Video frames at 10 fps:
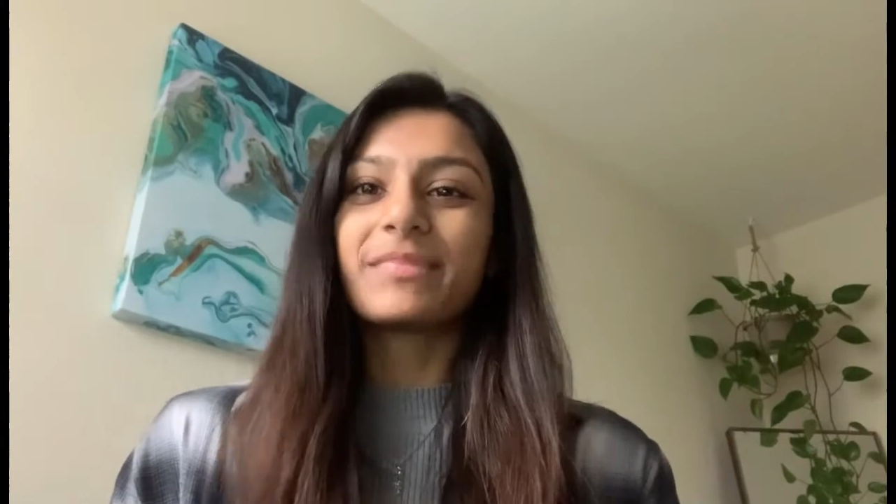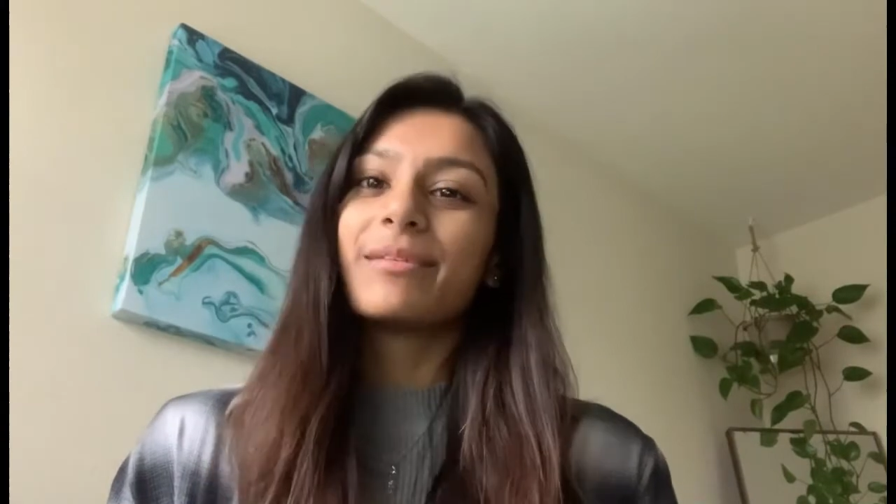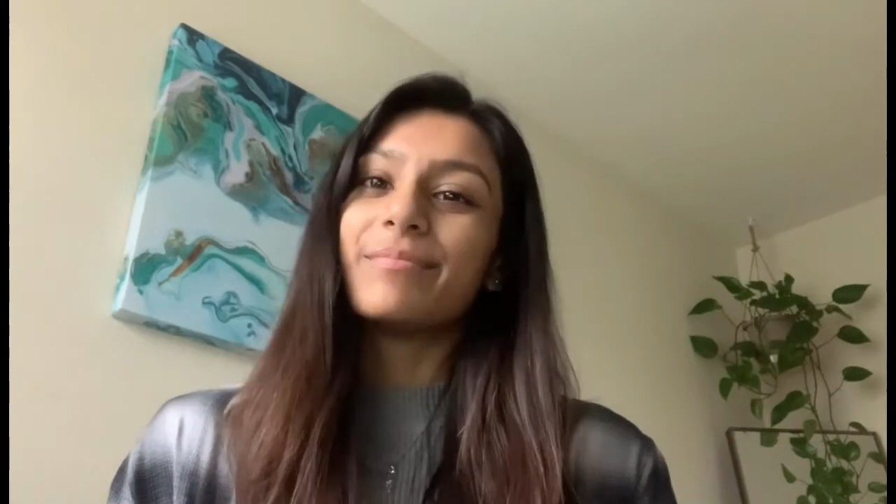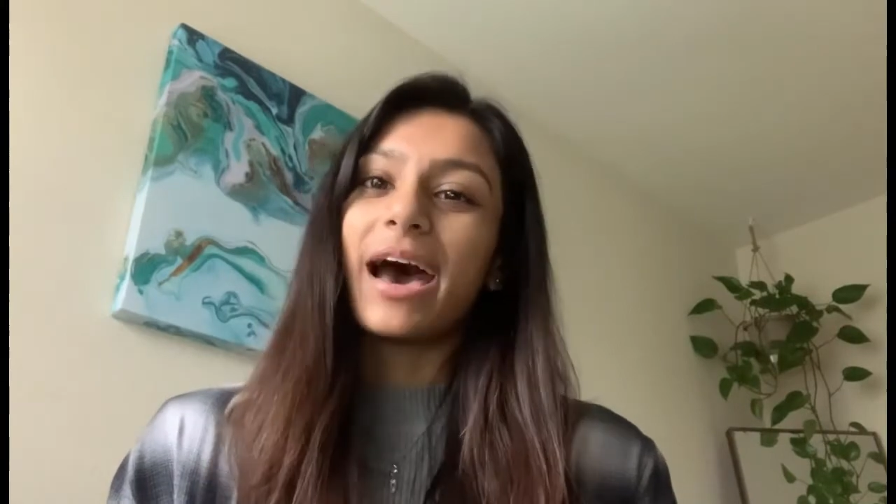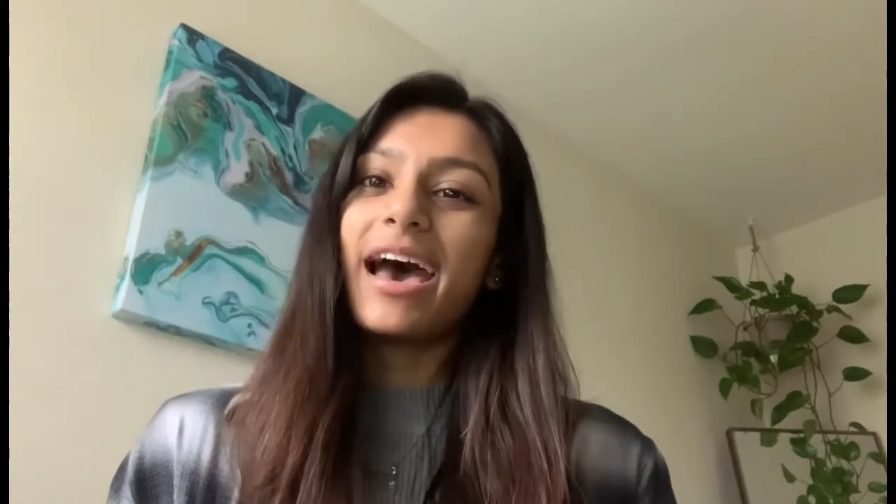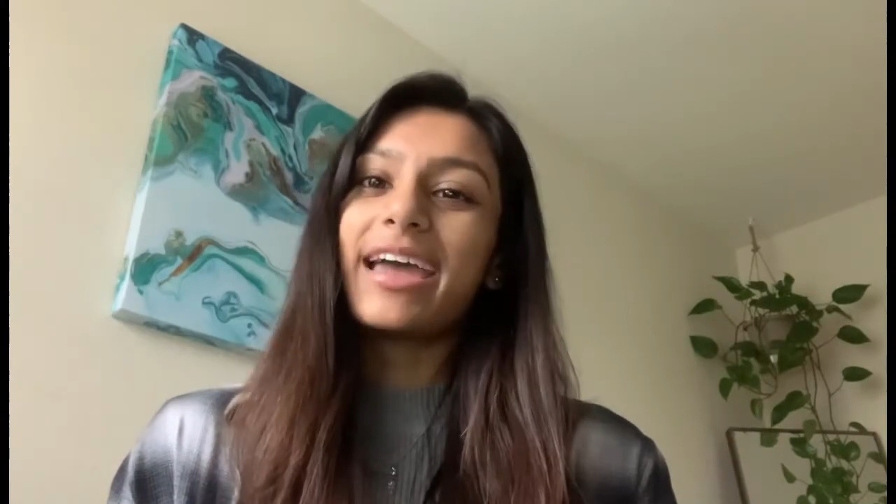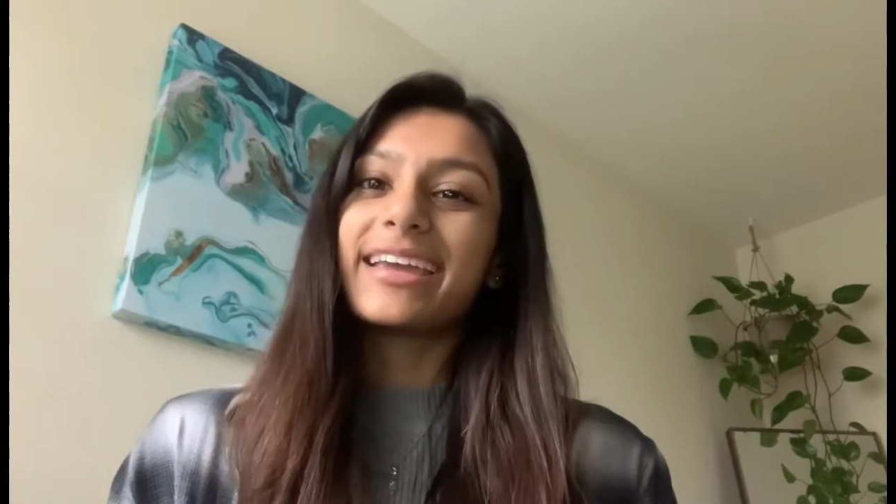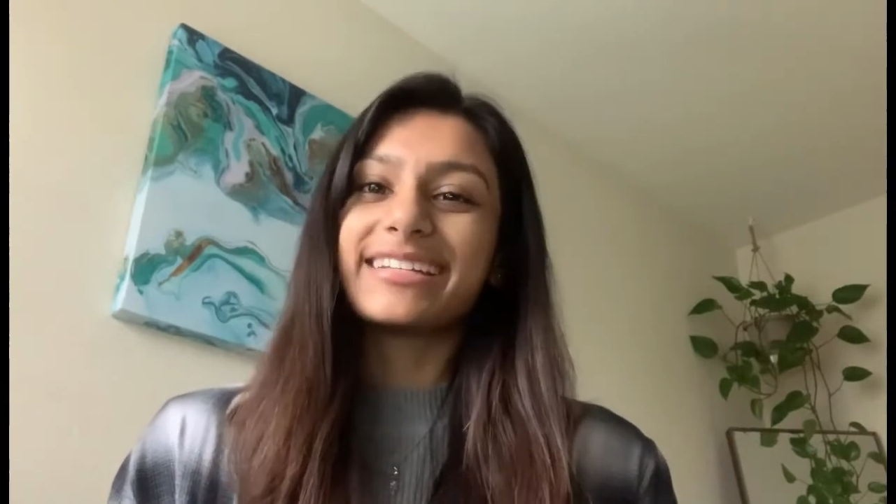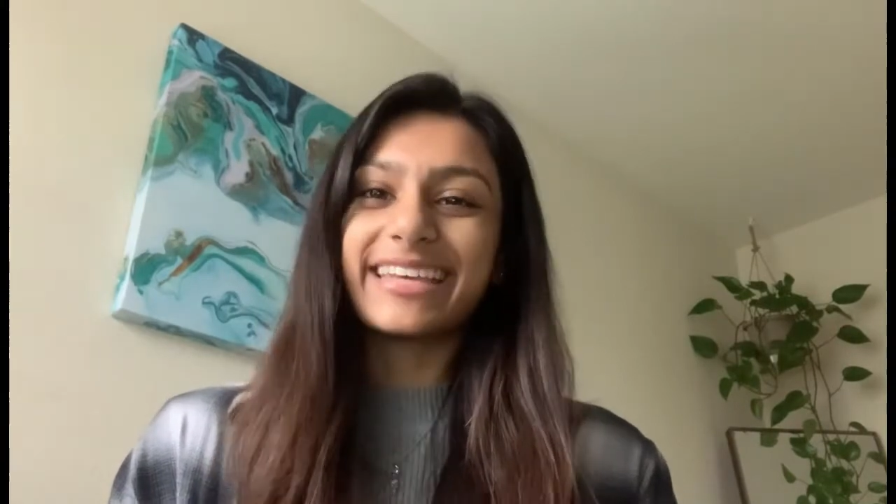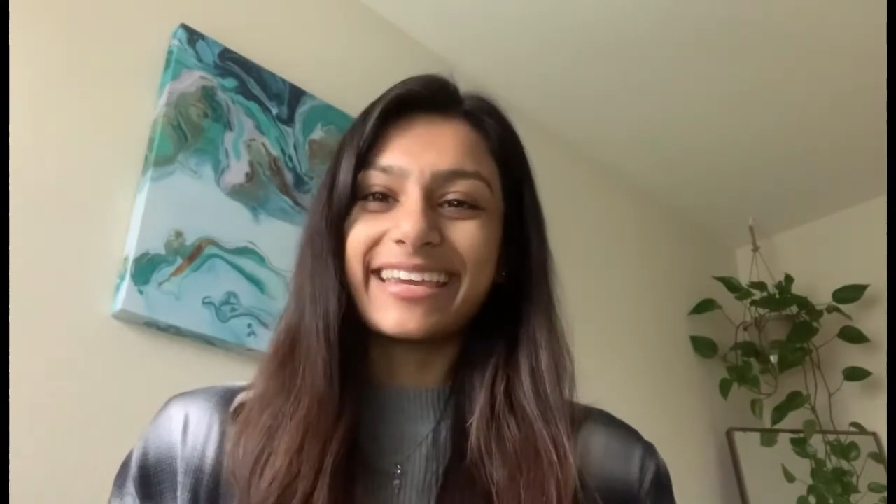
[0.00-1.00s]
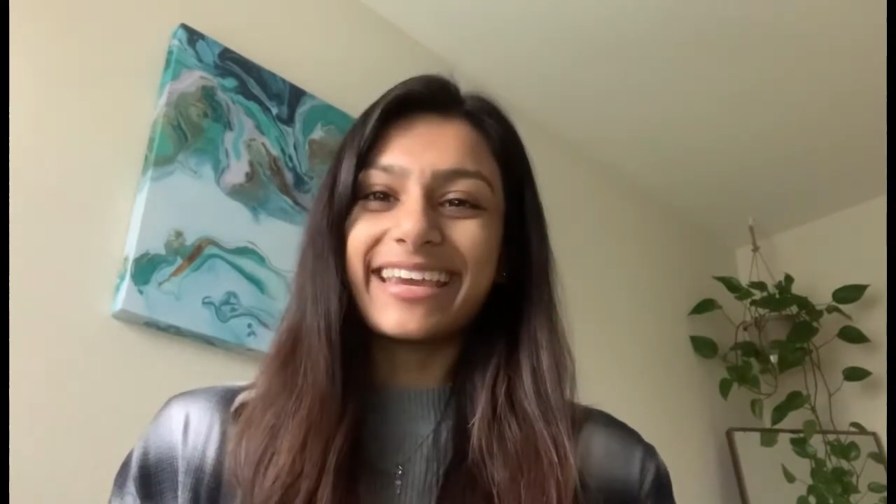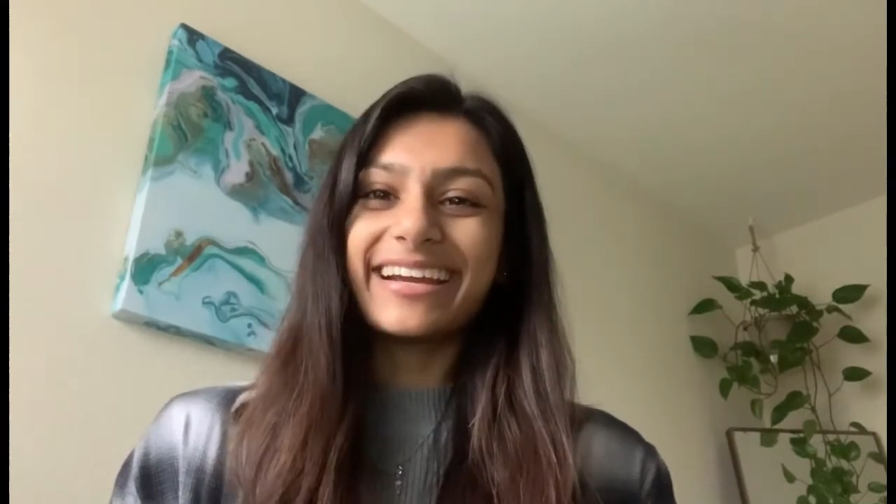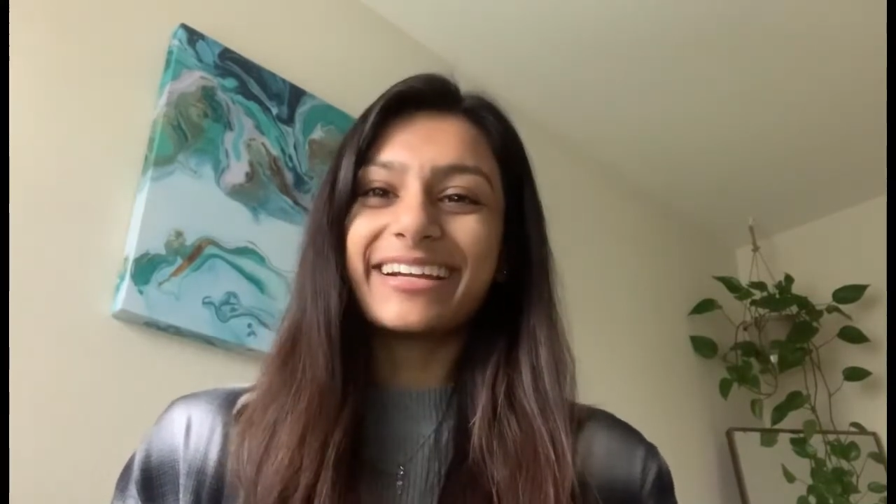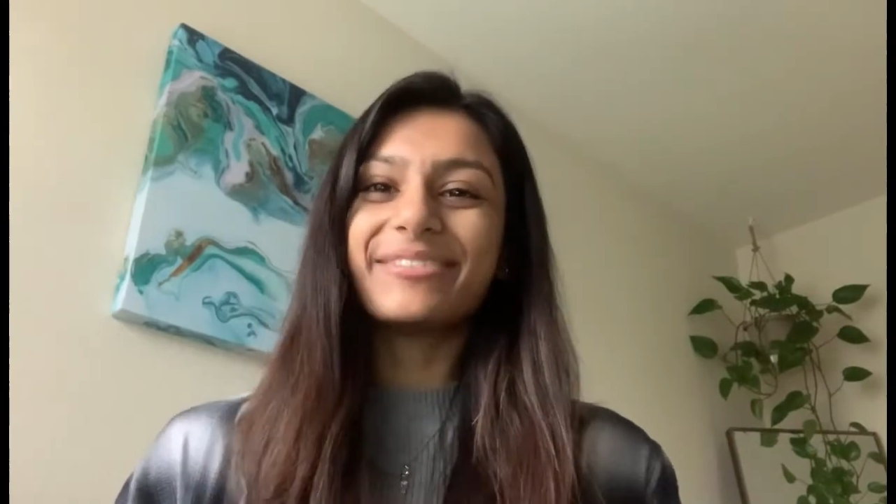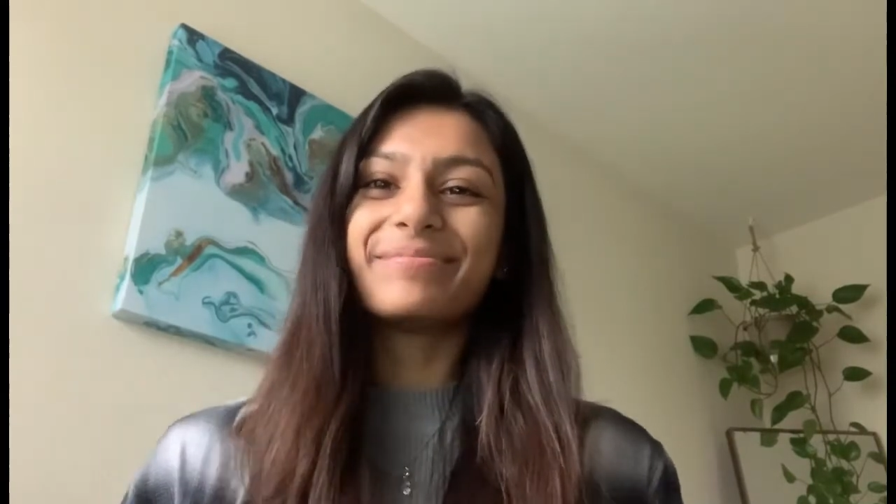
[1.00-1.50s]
Bye and take care!